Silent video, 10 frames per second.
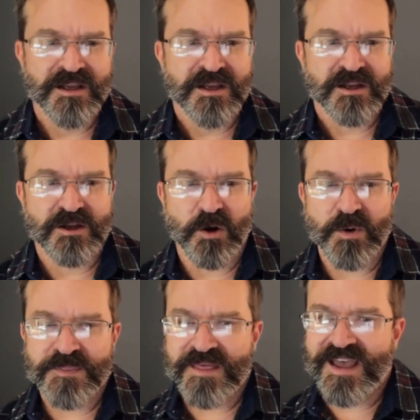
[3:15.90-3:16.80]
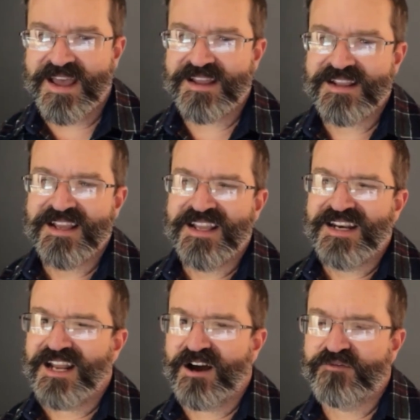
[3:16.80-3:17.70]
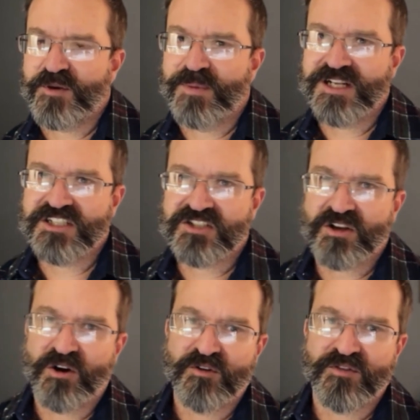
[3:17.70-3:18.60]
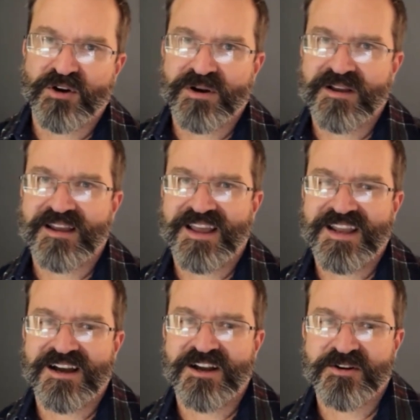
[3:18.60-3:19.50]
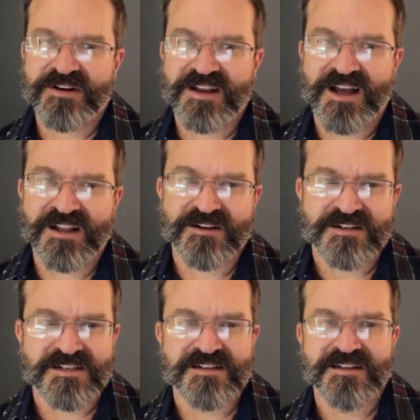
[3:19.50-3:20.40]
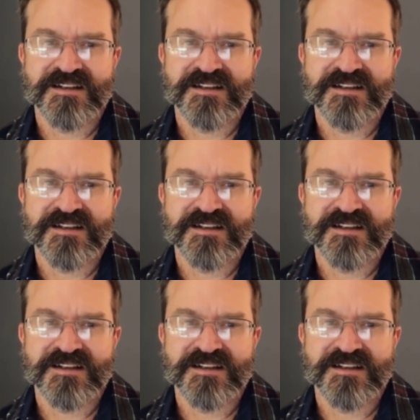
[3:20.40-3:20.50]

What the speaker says: go with that. Now, if your budget's over $800,